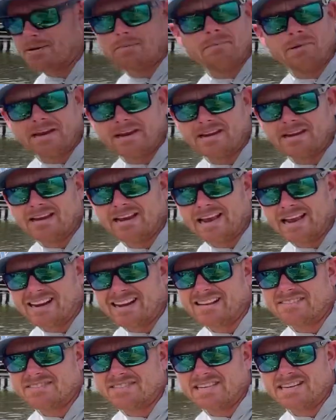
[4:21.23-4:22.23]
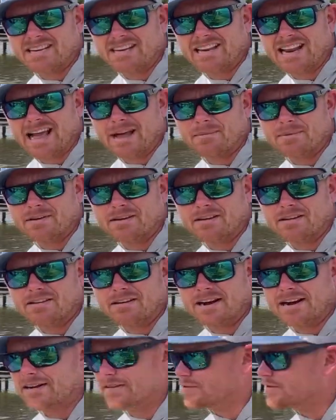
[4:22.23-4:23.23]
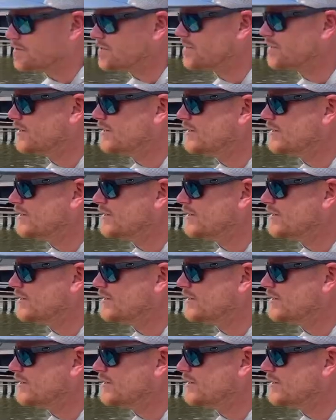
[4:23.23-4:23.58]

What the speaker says: to me and I've seen it happen to other anglers.